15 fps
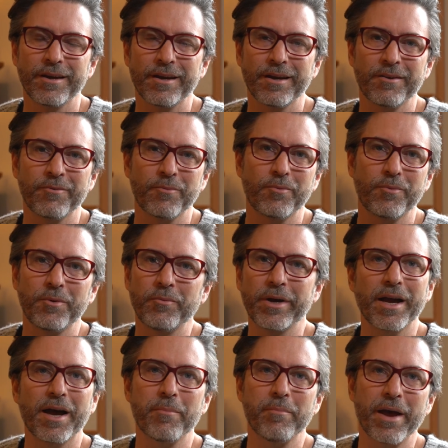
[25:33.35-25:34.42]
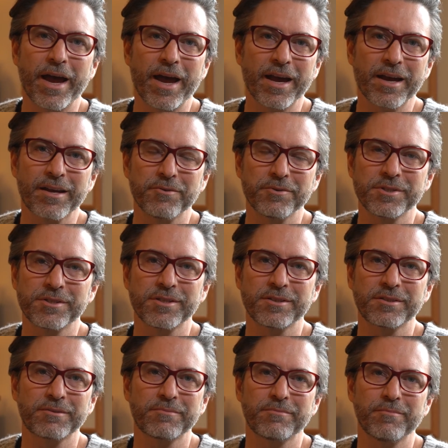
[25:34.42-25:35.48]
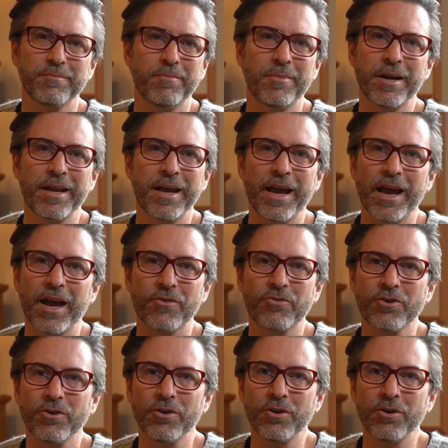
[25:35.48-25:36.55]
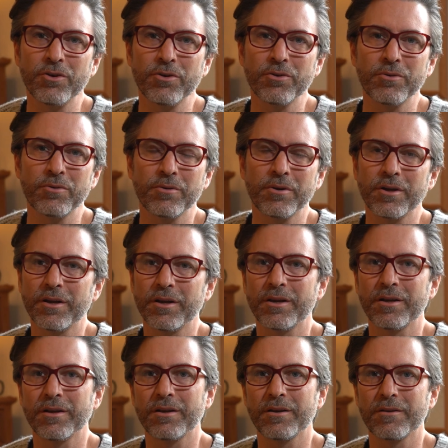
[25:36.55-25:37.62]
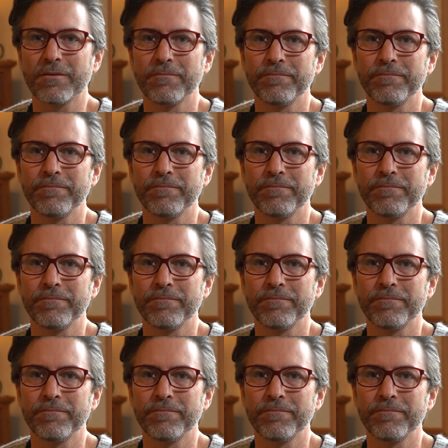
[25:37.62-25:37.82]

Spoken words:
And when we got back, it was a Monday afternoon, and